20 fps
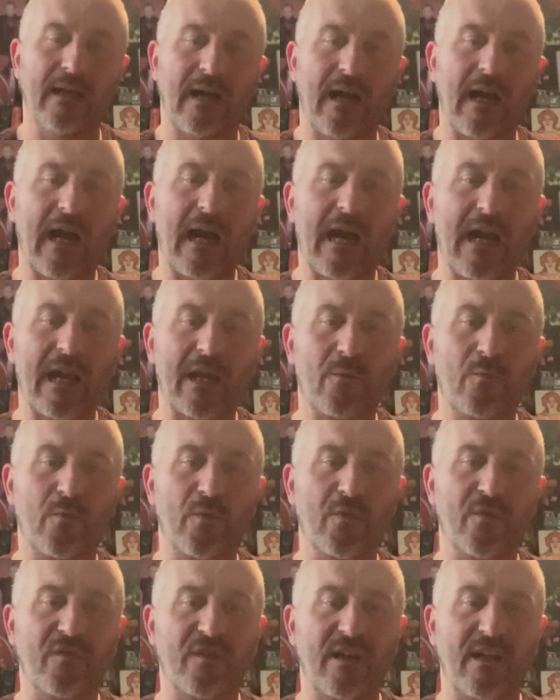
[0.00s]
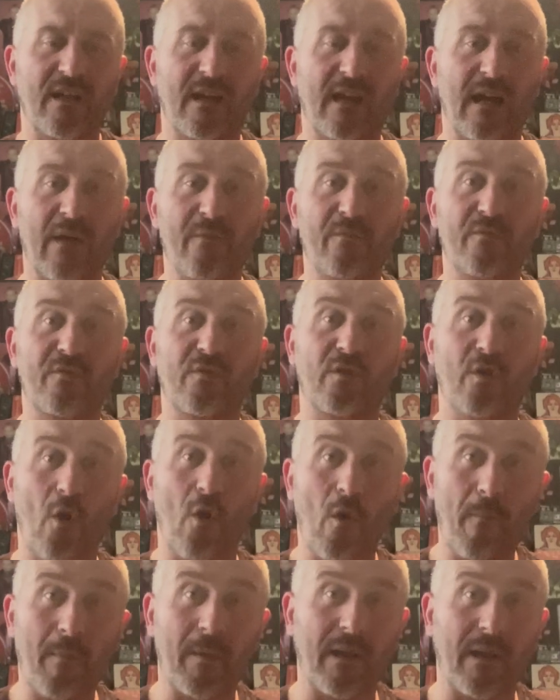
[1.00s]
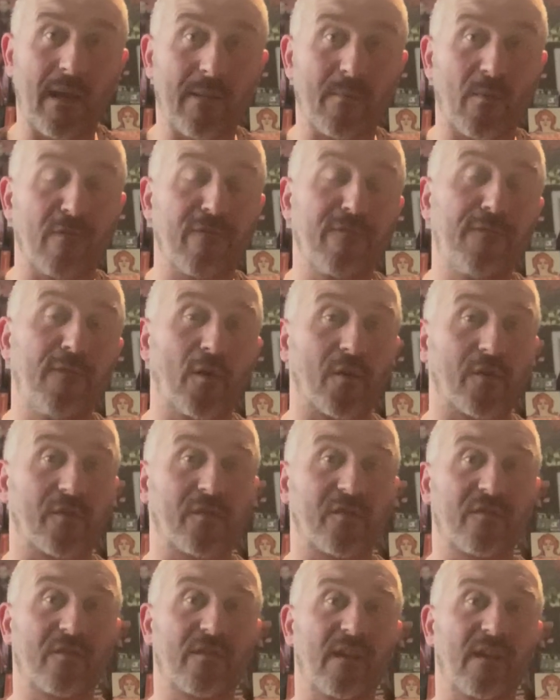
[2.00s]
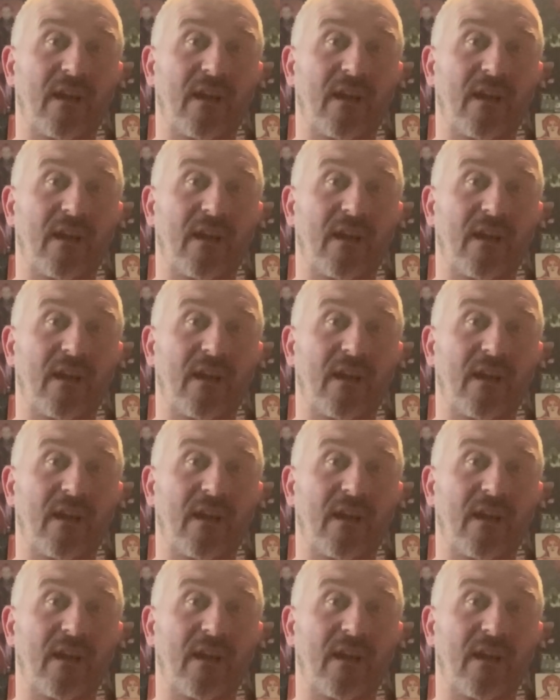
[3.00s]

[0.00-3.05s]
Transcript: I was doing Oppenheimer first